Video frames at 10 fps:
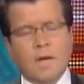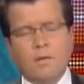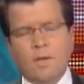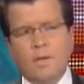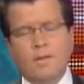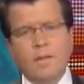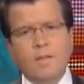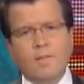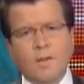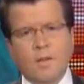Now, they did
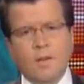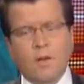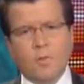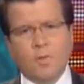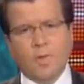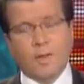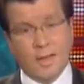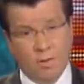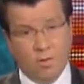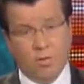this under the auspices, I
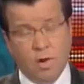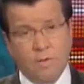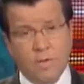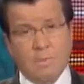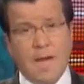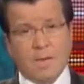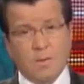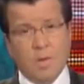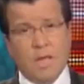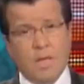think, just tracing back
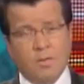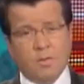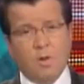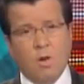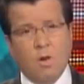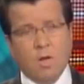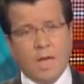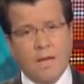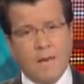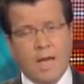to when this call
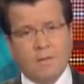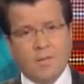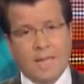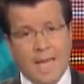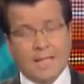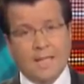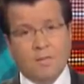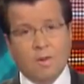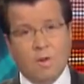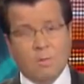came out to get
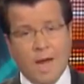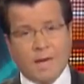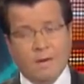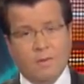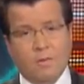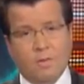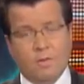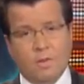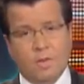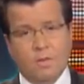these call records
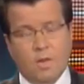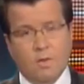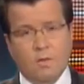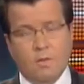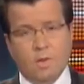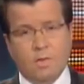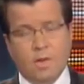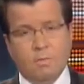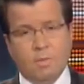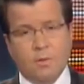of these
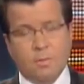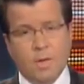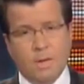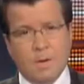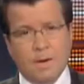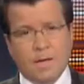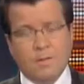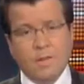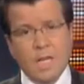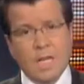110+ million
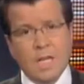Americans,